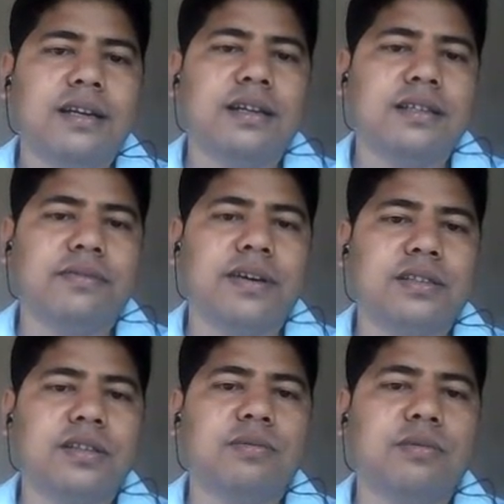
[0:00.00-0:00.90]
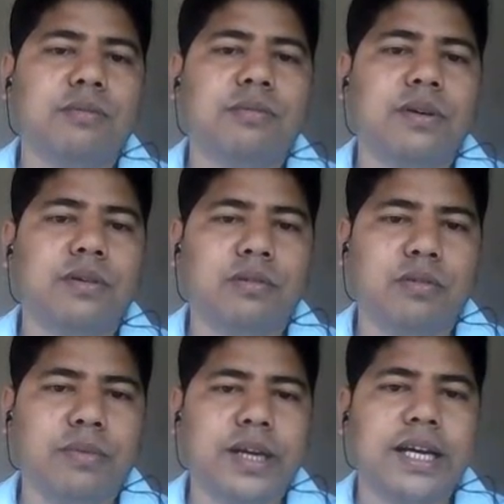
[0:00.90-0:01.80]
is a function of
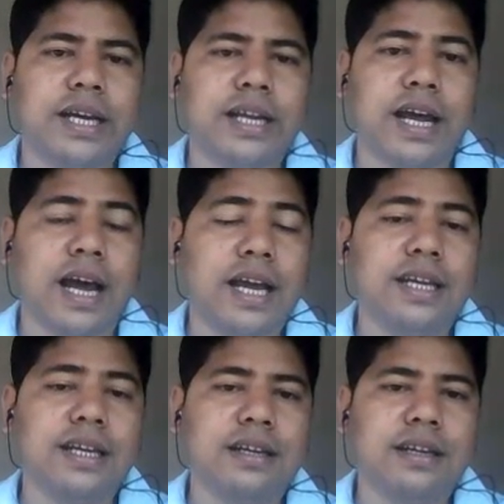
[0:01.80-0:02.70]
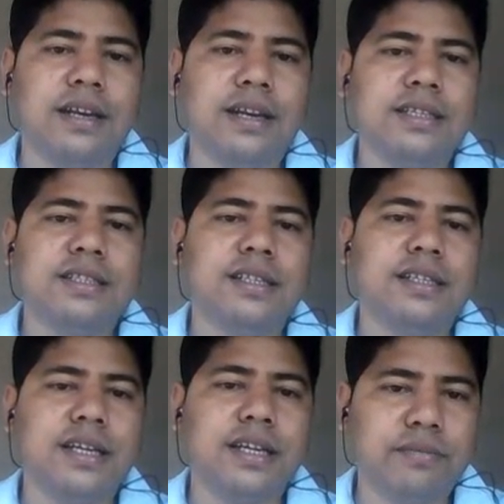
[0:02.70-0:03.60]
omega n I.
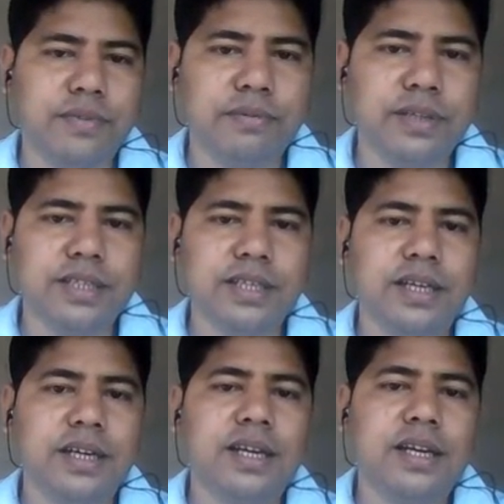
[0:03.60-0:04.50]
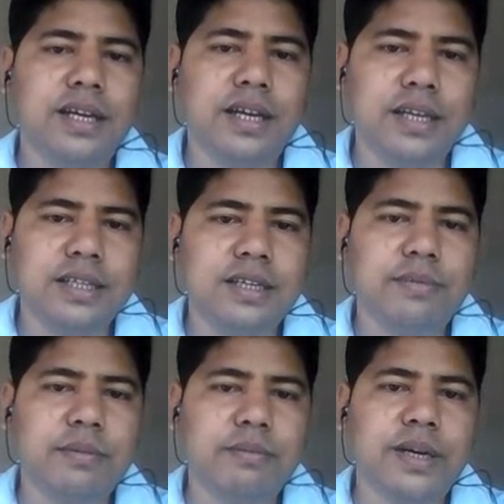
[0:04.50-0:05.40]
Intensity and frequency is
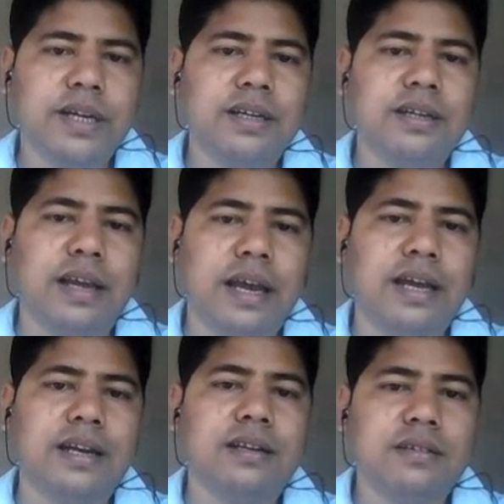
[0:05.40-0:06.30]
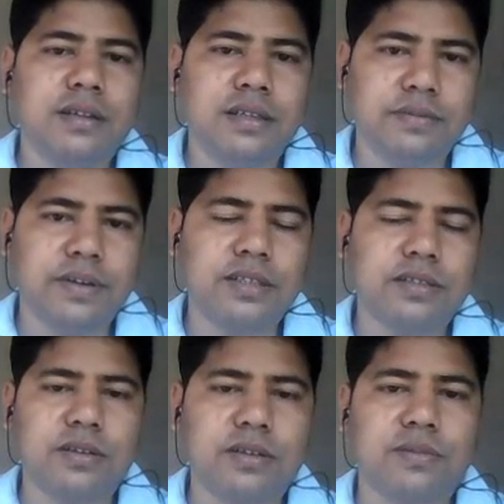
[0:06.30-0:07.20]
given by n is a
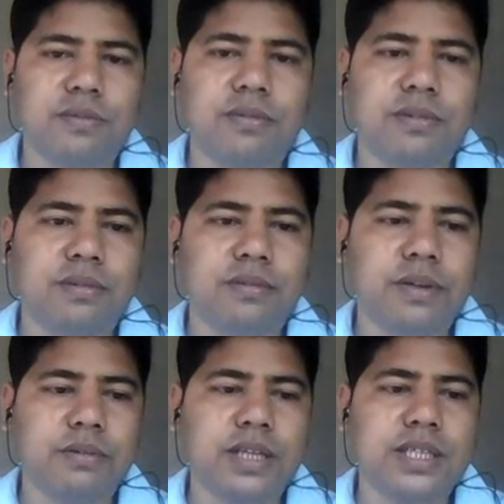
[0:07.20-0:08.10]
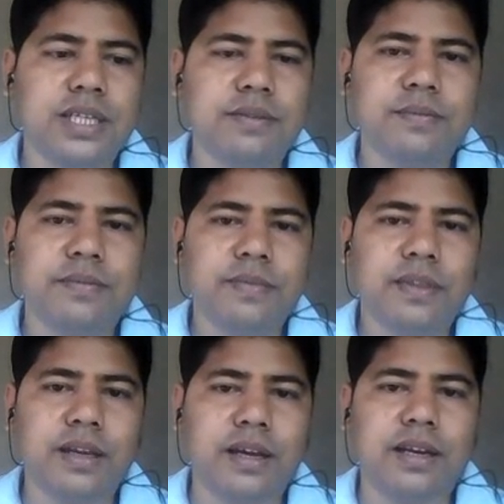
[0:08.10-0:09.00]
function of frequency,
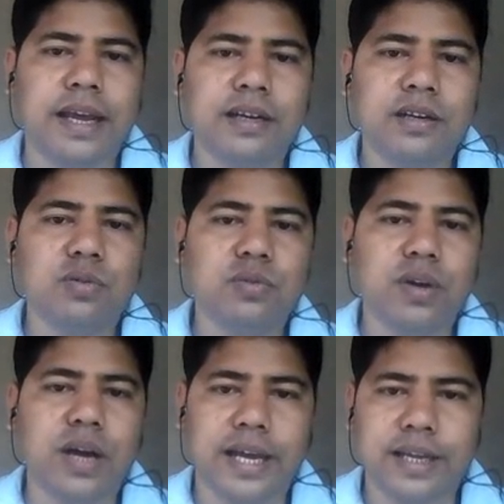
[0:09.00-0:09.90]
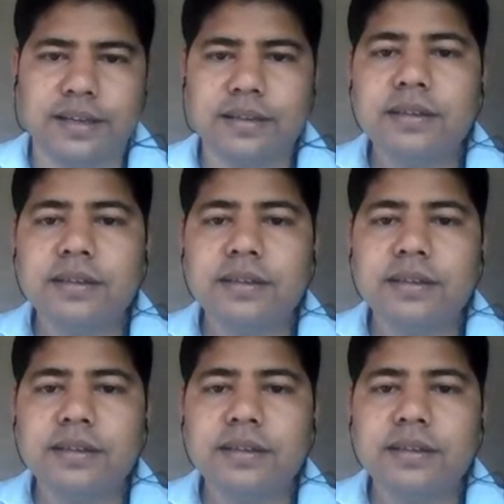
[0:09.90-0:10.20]
and n2i.